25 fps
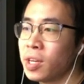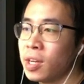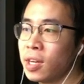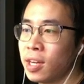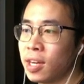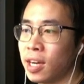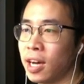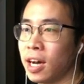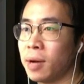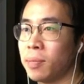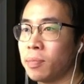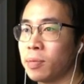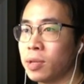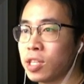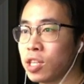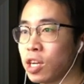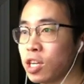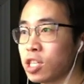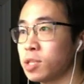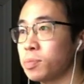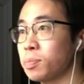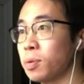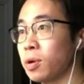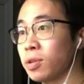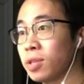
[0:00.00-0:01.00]
Um, it
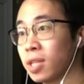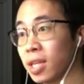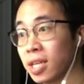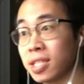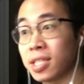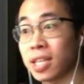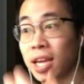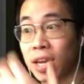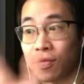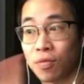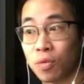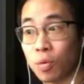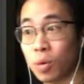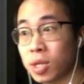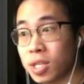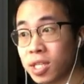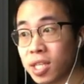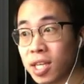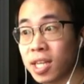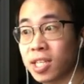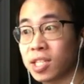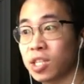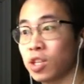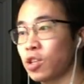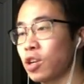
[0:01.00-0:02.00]
talks about things like
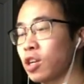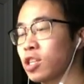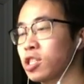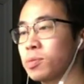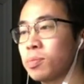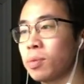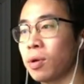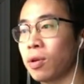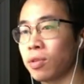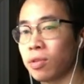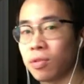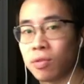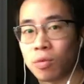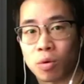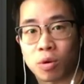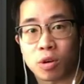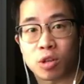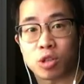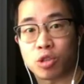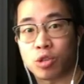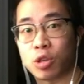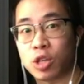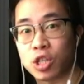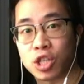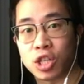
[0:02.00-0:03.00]
voicings, it talks about
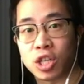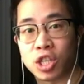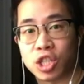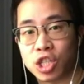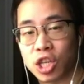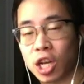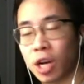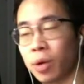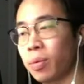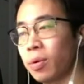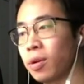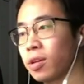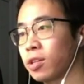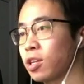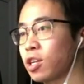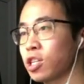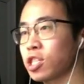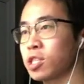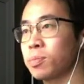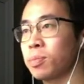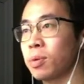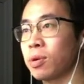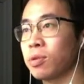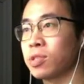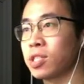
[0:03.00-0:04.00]
orchestration in general, it talks
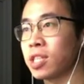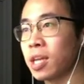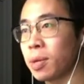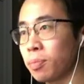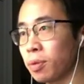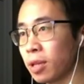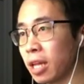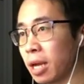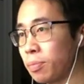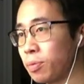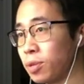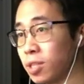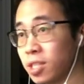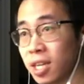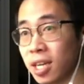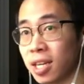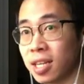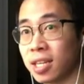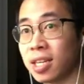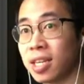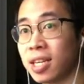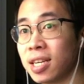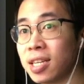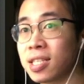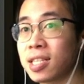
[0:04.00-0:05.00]
about sample library
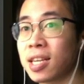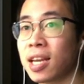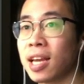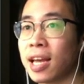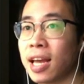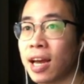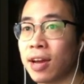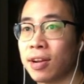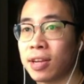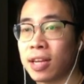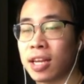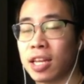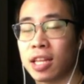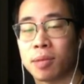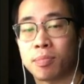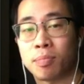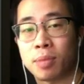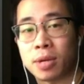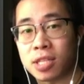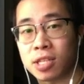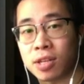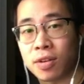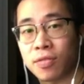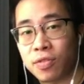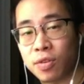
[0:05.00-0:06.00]
techniques, how to get the
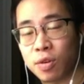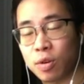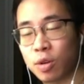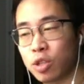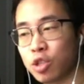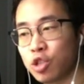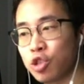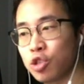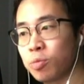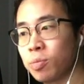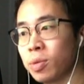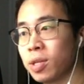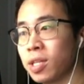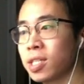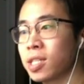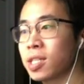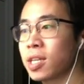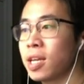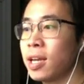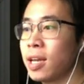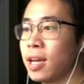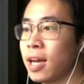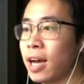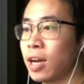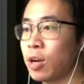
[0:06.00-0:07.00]
best out of your instruments,
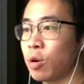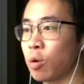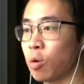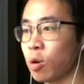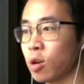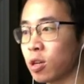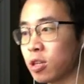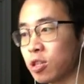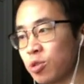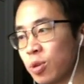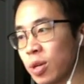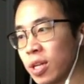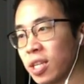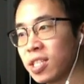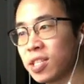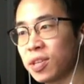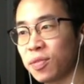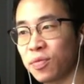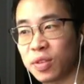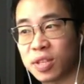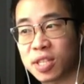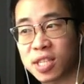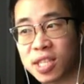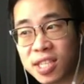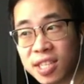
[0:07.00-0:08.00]
how to orchestrate in
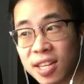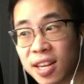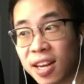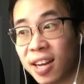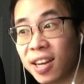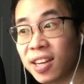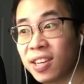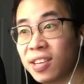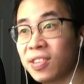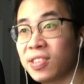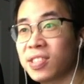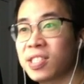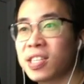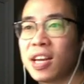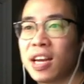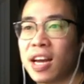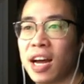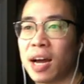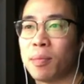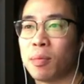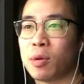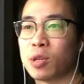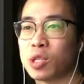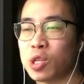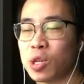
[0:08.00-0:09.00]
different styles.
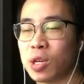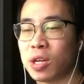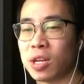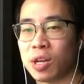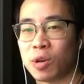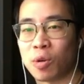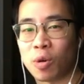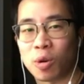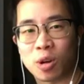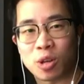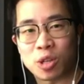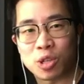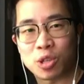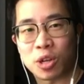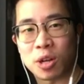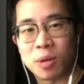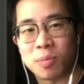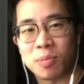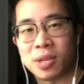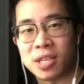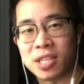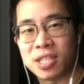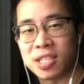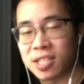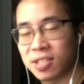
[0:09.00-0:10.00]
I'm also going to orchestrate a
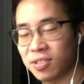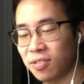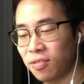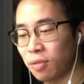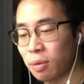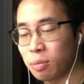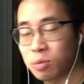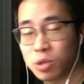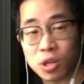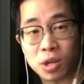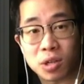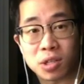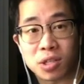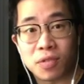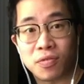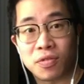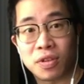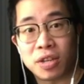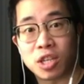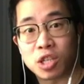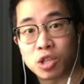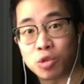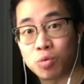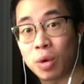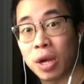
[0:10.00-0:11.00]
piece from start to
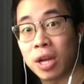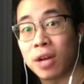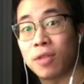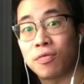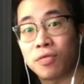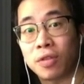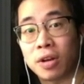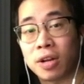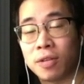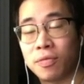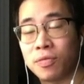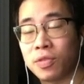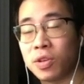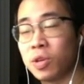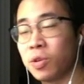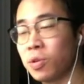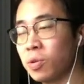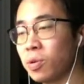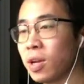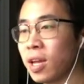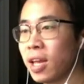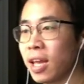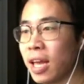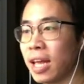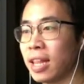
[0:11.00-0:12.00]
finish right in front of
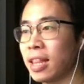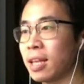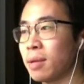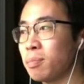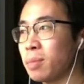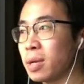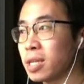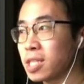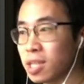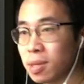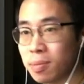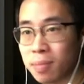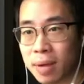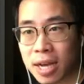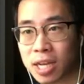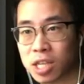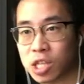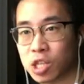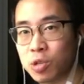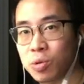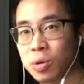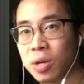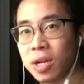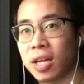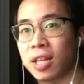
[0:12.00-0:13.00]
you and then mix and
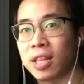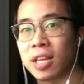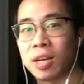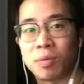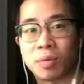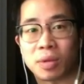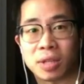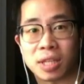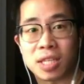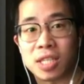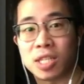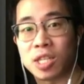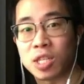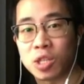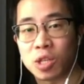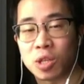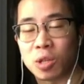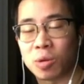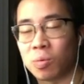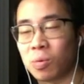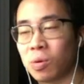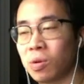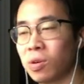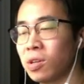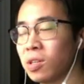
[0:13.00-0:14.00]
master it and then release it to the
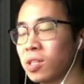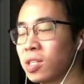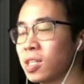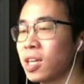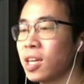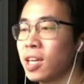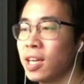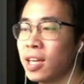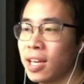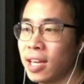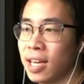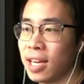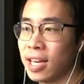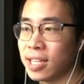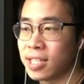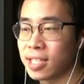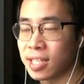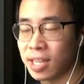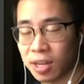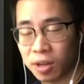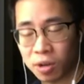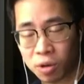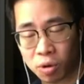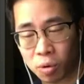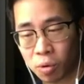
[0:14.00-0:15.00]
world. It's
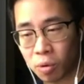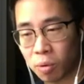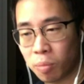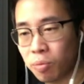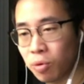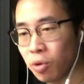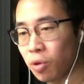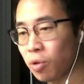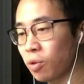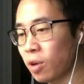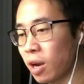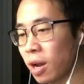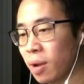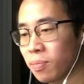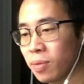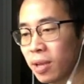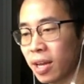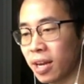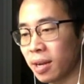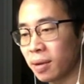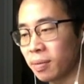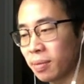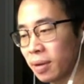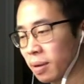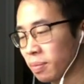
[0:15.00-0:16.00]
a whole program that
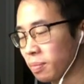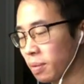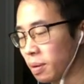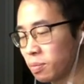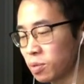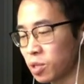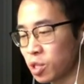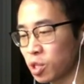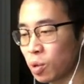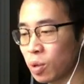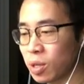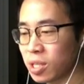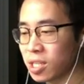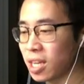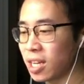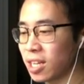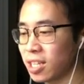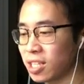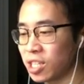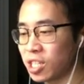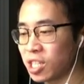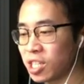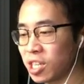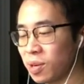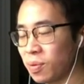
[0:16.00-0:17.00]
I'm, I'm, I'm so excited
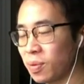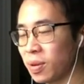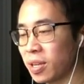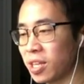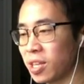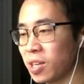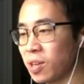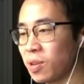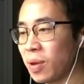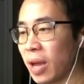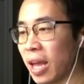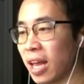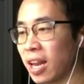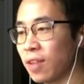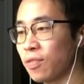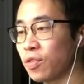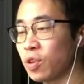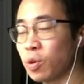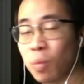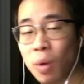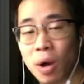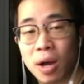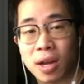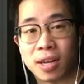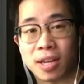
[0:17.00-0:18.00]
to share with you. And if you
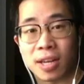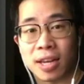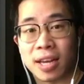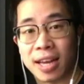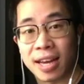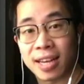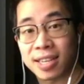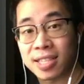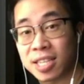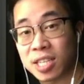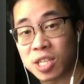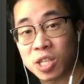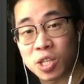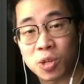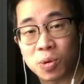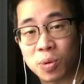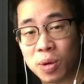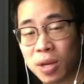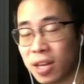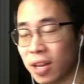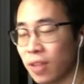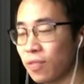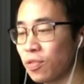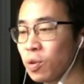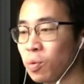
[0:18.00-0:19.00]
want access to
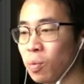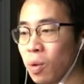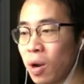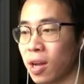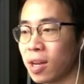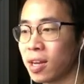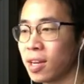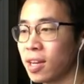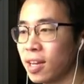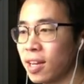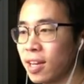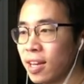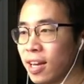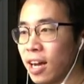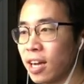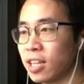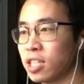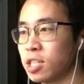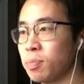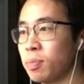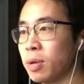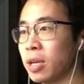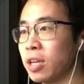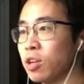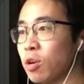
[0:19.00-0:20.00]
it, if you want uh,
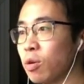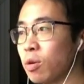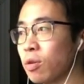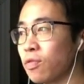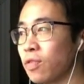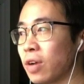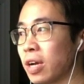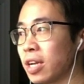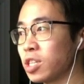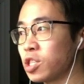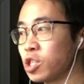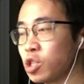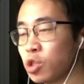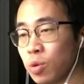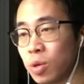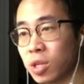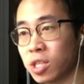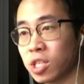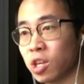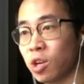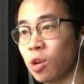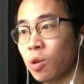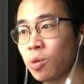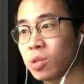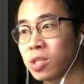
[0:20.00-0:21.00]
to be notified as soon as
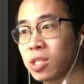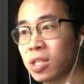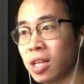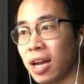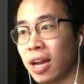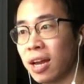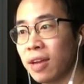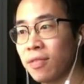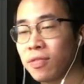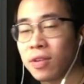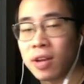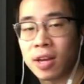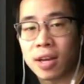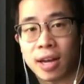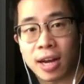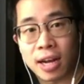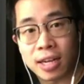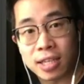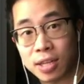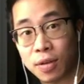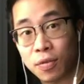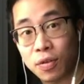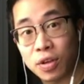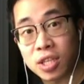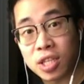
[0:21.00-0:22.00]
it goes live, uh,
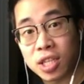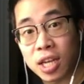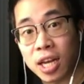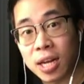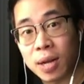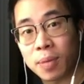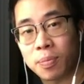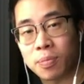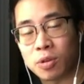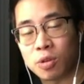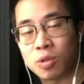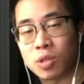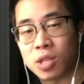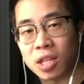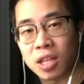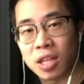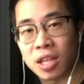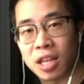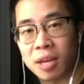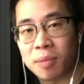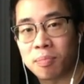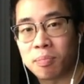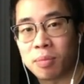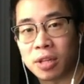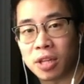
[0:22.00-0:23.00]
definitely sign up using the
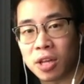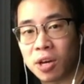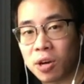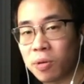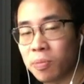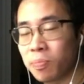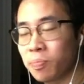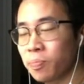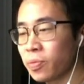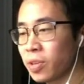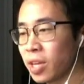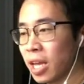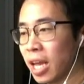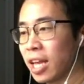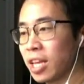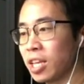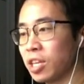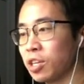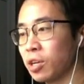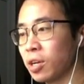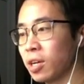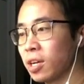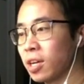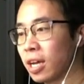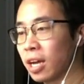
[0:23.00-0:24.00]
link below below, and
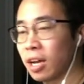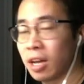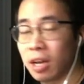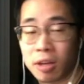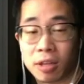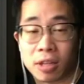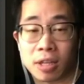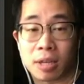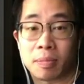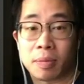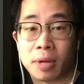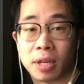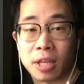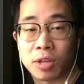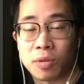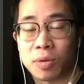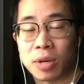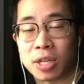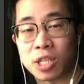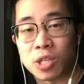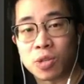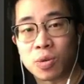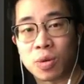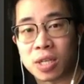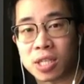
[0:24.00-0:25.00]
yeah, uh, I'll email you
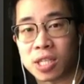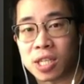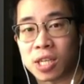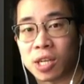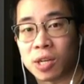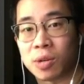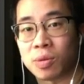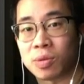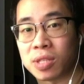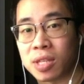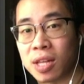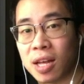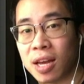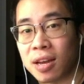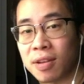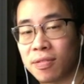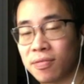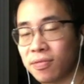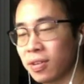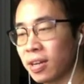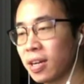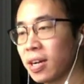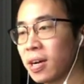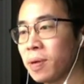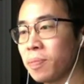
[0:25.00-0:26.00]
as soon as it goes live.
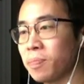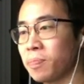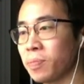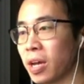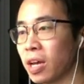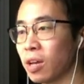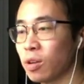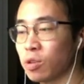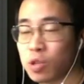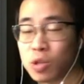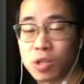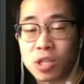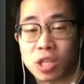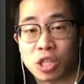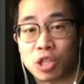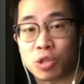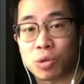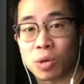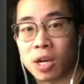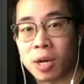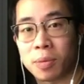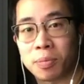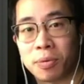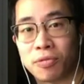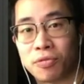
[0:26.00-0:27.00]
Um, i also send you a
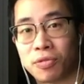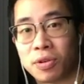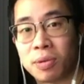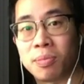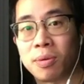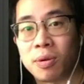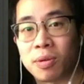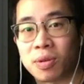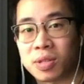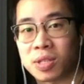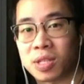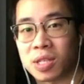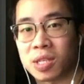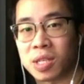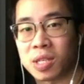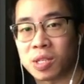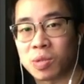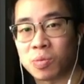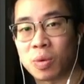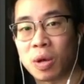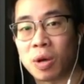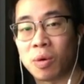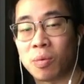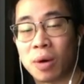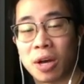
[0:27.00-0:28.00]
couple free bonuses as
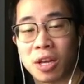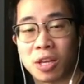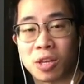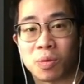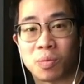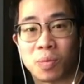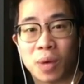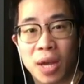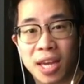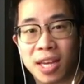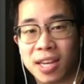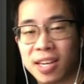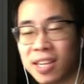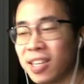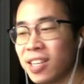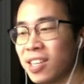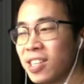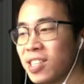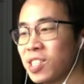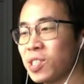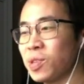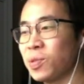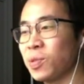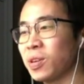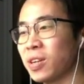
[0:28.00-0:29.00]
well while you wait,
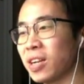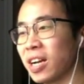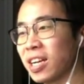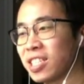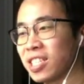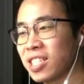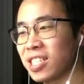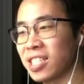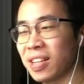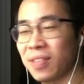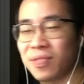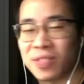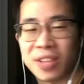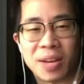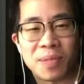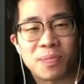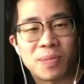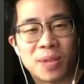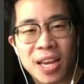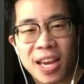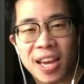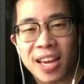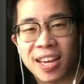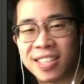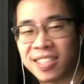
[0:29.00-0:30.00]
so you're not just left
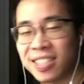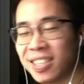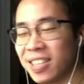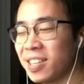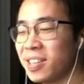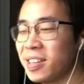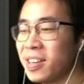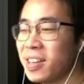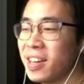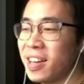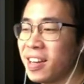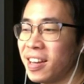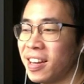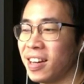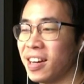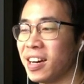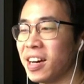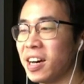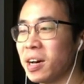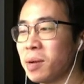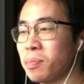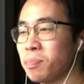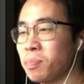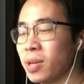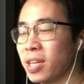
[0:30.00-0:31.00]
empty-handed.
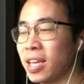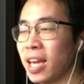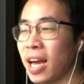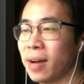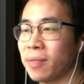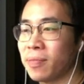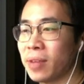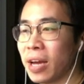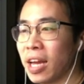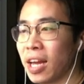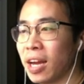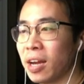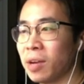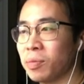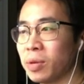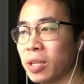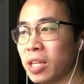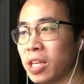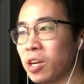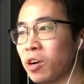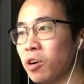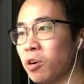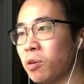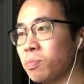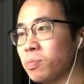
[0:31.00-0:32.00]
Um, but yeah, I, I really
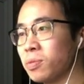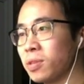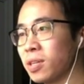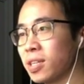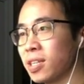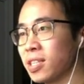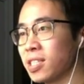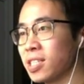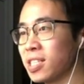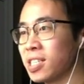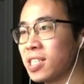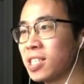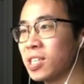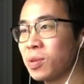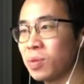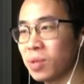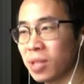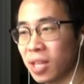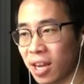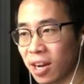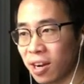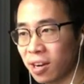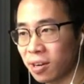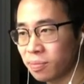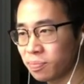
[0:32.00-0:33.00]
hope to, uh, to see you
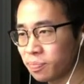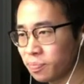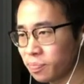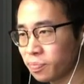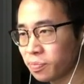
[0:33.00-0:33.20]
there.